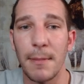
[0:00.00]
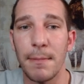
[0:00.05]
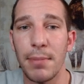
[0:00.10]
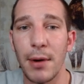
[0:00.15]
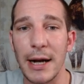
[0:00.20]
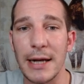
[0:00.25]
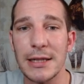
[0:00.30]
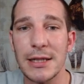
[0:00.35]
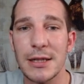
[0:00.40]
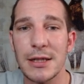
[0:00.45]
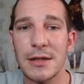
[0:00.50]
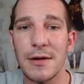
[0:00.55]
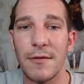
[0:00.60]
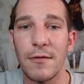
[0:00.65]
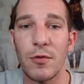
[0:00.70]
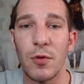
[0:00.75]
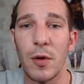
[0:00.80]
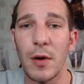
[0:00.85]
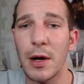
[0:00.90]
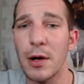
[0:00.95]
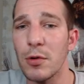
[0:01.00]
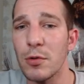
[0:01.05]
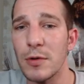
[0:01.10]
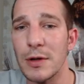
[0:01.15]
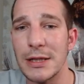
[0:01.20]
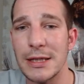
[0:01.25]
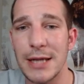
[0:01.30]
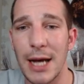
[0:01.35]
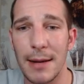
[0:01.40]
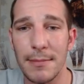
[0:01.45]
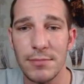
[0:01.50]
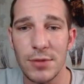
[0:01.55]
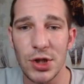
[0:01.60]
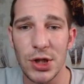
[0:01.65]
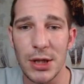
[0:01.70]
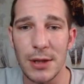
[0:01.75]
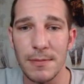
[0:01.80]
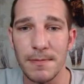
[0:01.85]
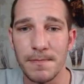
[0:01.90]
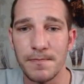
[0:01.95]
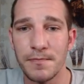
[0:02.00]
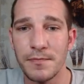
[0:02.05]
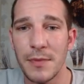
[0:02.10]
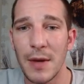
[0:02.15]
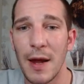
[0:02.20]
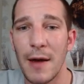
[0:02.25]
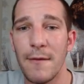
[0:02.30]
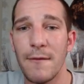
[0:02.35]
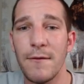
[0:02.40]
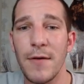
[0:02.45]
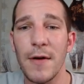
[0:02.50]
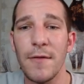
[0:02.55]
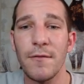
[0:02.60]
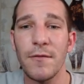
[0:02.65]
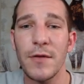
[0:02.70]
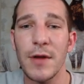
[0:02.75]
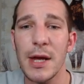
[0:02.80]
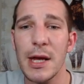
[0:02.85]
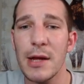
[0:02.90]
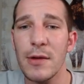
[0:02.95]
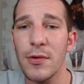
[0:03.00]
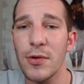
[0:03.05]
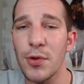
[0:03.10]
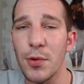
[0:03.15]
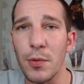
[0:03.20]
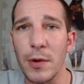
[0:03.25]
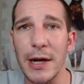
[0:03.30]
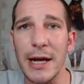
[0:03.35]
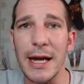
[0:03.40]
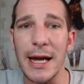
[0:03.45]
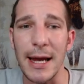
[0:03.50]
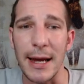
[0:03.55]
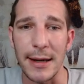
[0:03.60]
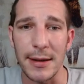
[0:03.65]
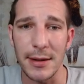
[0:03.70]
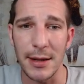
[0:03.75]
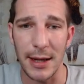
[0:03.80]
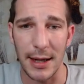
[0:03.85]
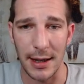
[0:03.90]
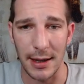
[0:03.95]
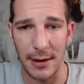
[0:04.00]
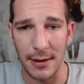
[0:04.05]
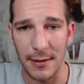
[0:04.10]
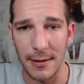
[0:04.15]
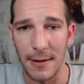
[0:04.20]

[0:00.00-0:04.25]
Bracers of Royal Redemption. 53 healing.